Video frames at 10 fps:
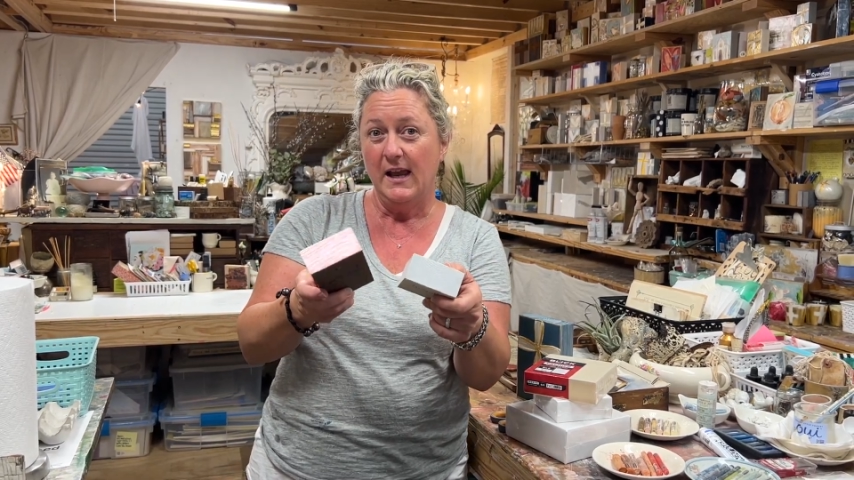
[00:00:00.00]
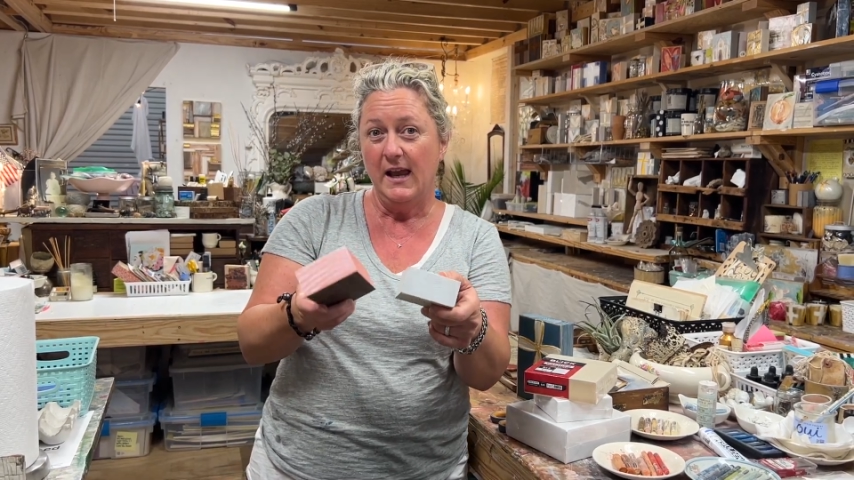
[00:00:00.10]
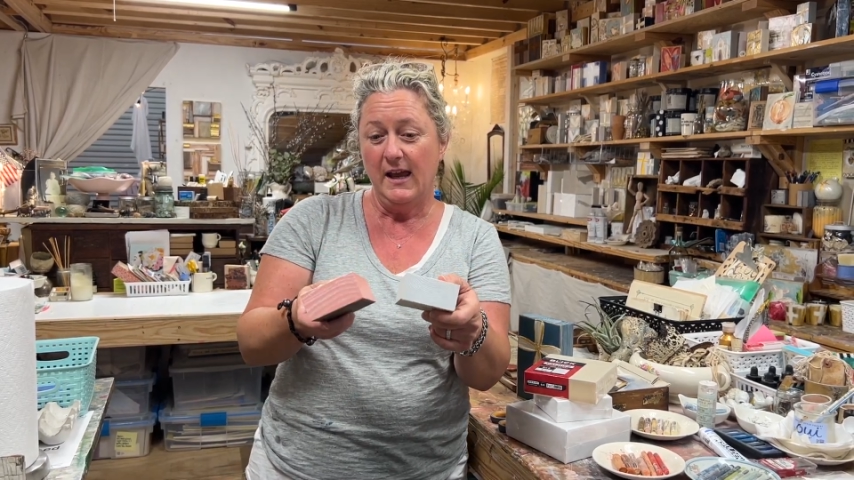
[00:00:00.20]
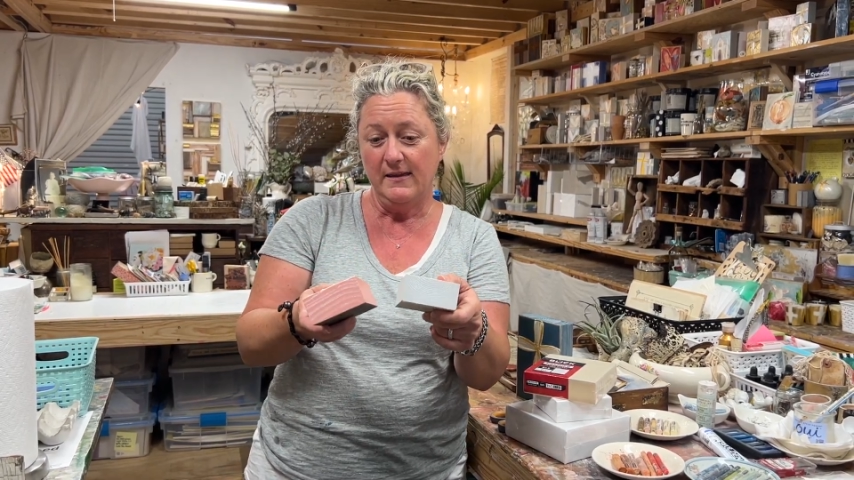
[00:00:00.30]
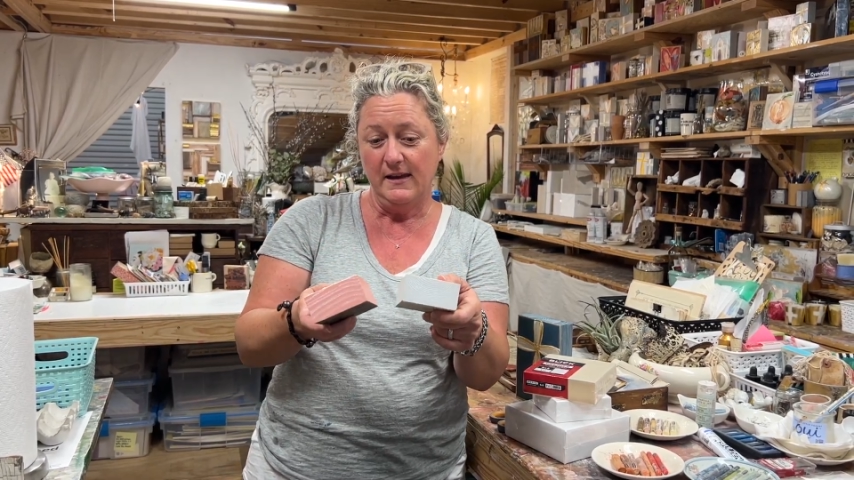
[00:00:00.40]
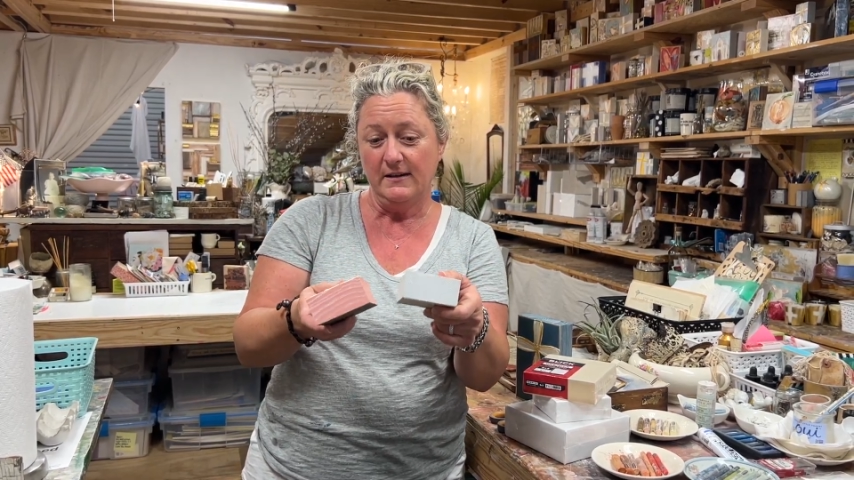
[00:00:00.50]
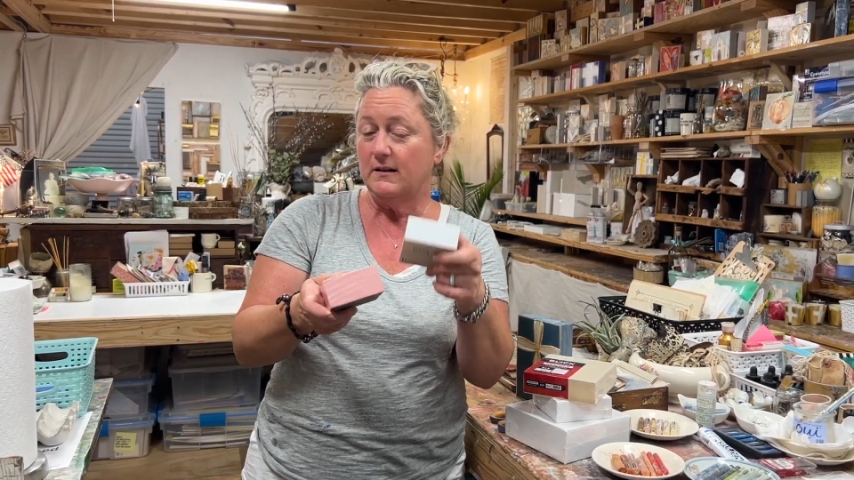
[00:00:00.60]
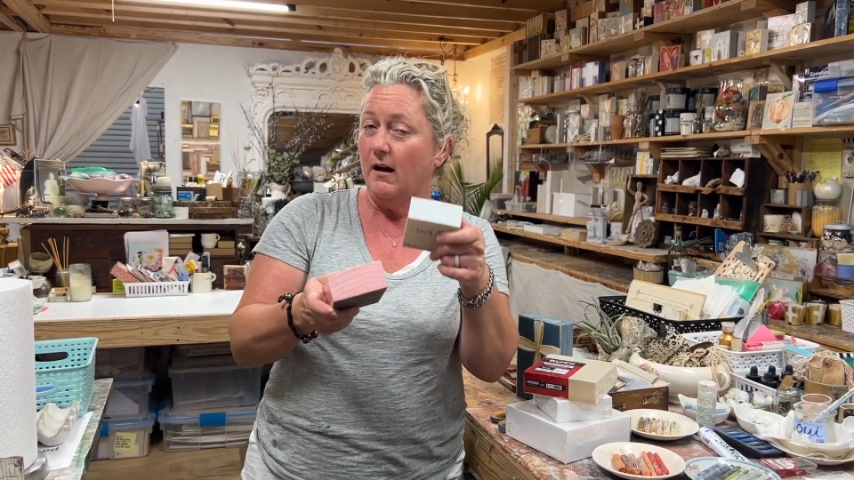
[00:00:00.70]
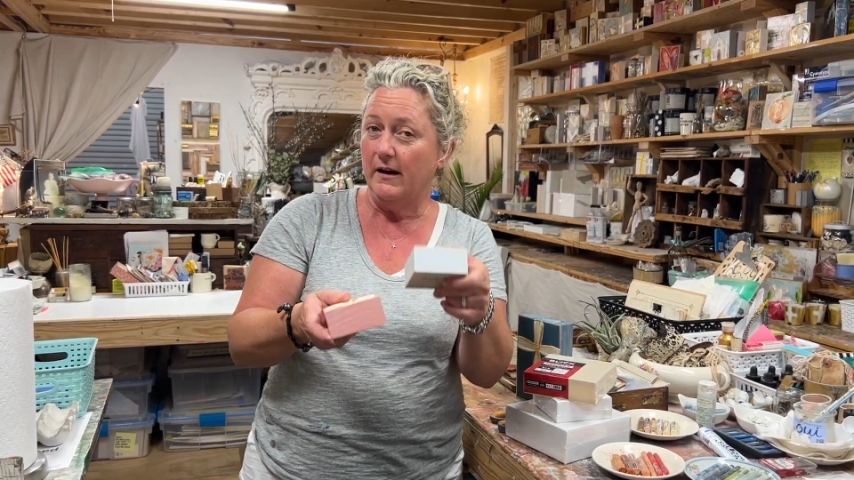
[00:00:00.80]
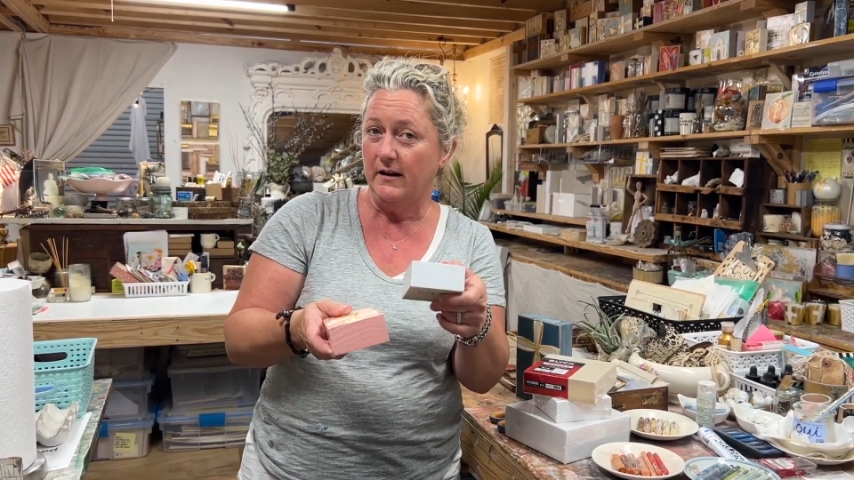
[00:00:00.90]
and then
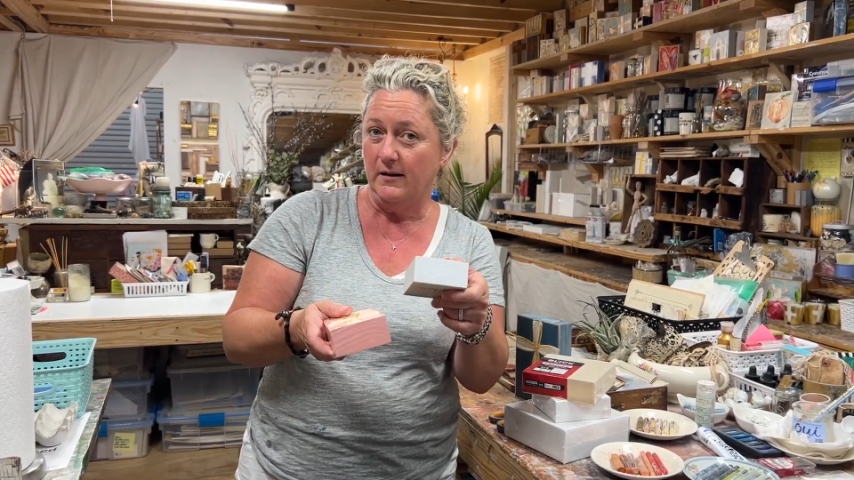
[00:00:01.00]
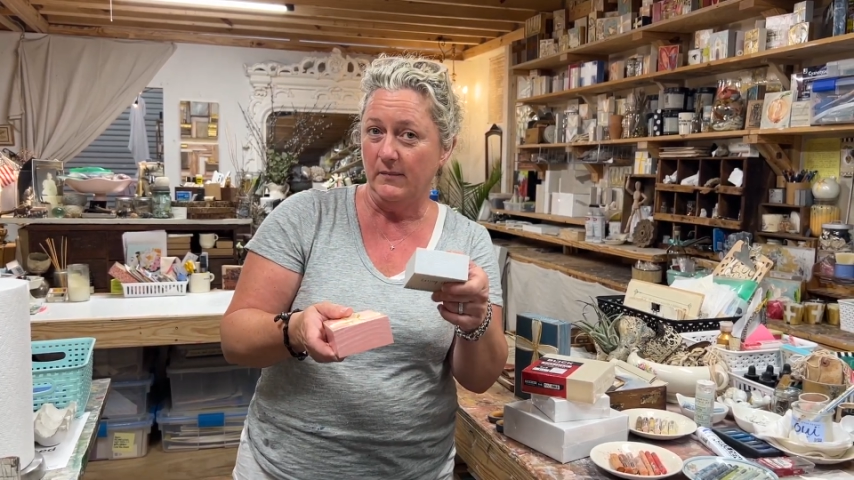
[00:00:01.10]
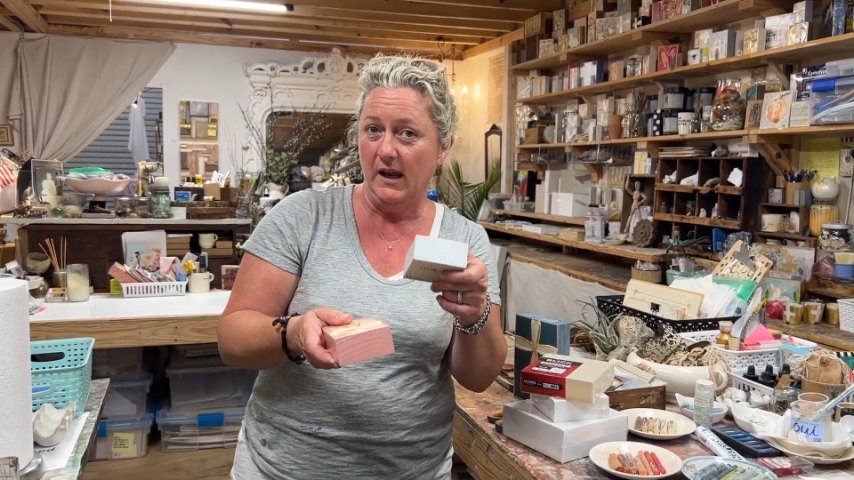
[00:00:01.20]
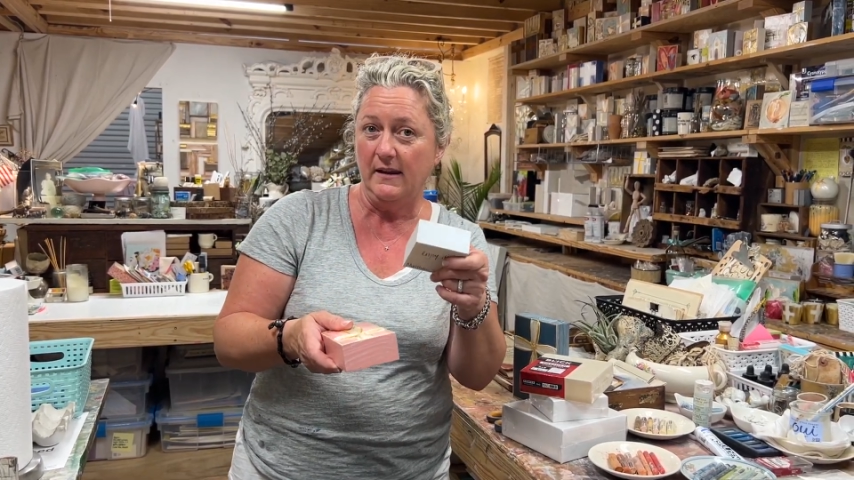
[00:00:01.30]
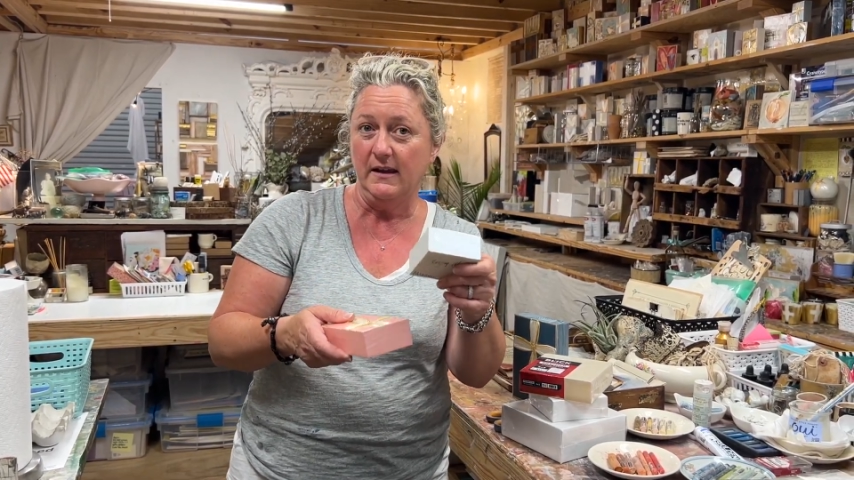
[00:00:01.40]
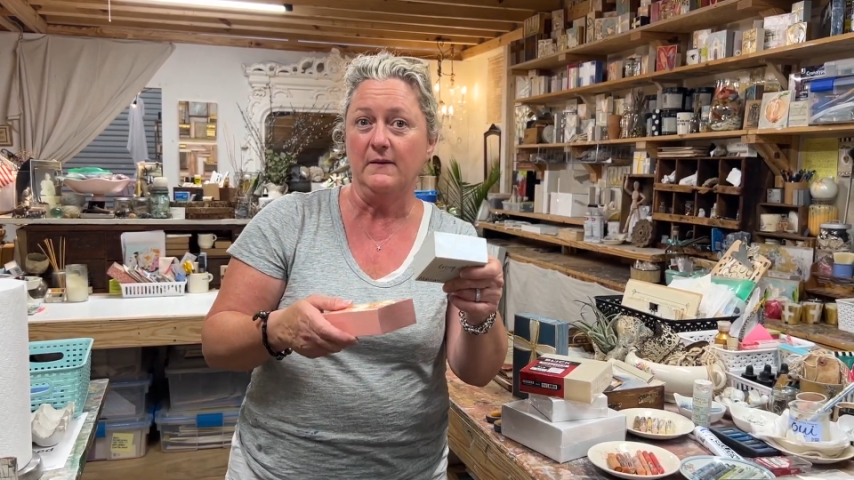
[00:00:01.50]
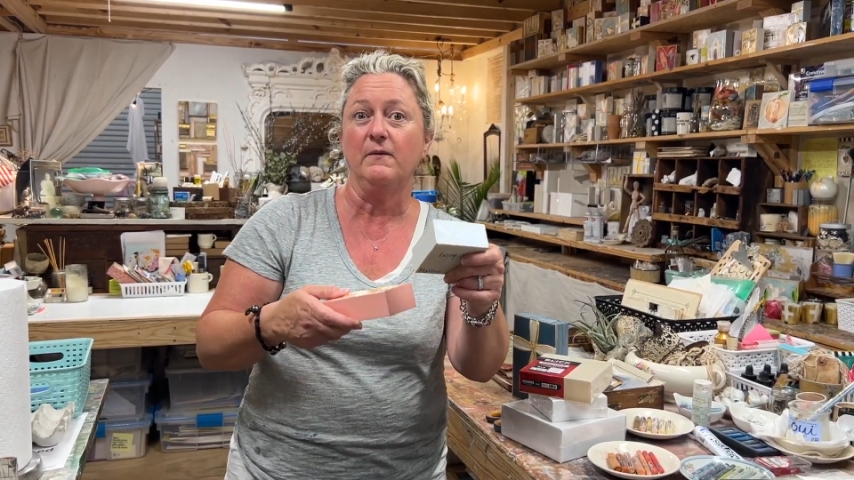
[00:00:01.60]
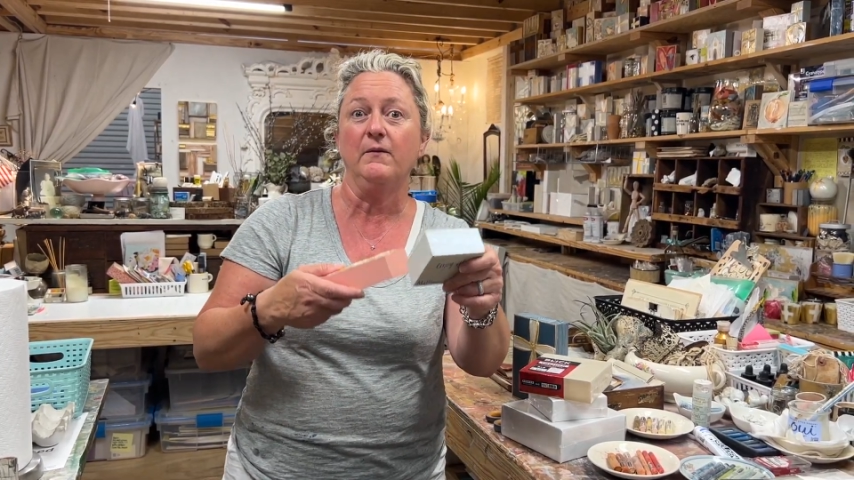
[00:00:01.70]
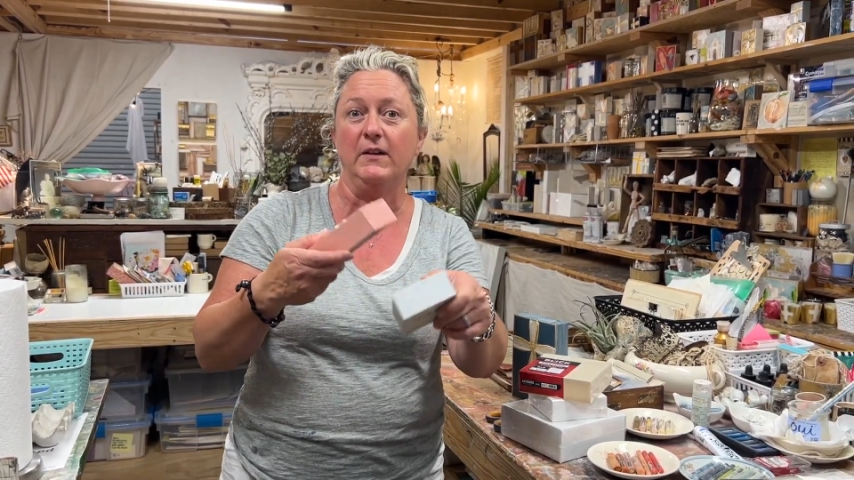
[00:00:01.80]
cut them and then